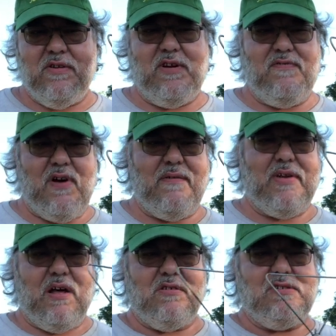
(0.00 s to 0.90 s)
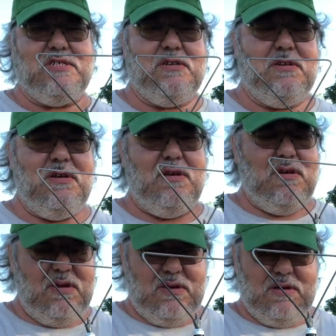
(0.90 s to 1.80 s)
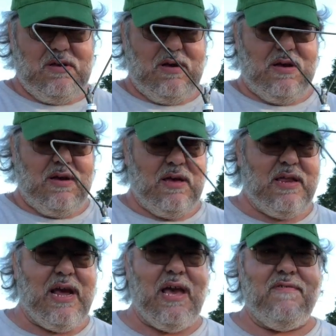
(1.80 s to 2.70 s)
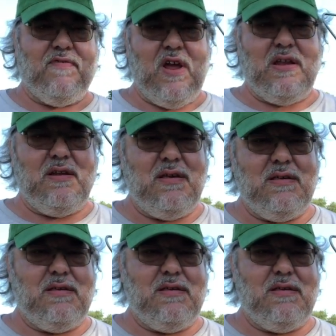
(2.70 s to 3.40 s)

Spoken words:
$35. And I had a friend